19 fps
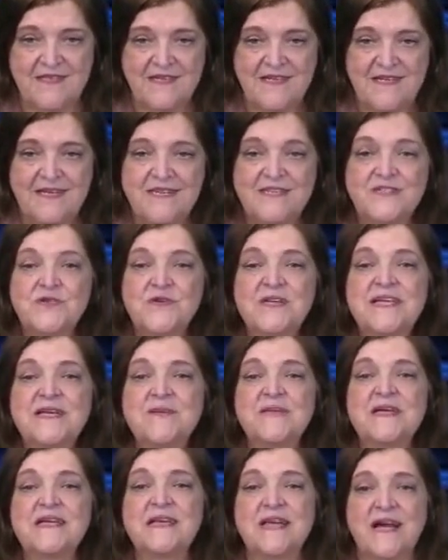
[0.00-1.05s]
Joining
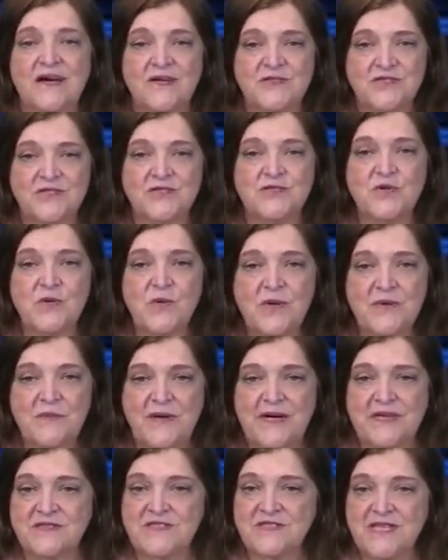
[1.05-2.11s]
me now to talk
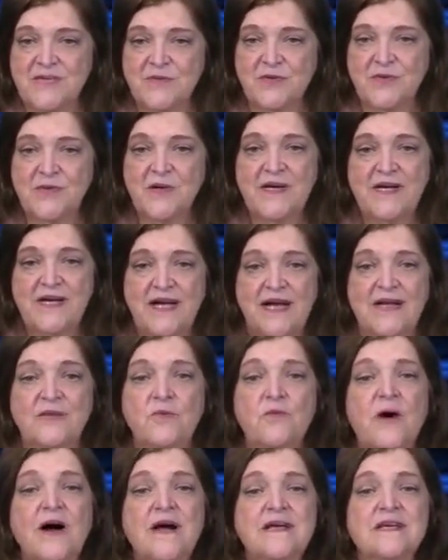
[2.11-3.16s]
about Tsebo and
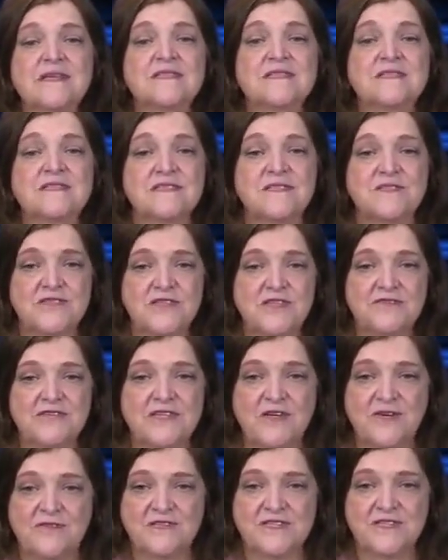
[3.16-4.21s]
why it is deserving of this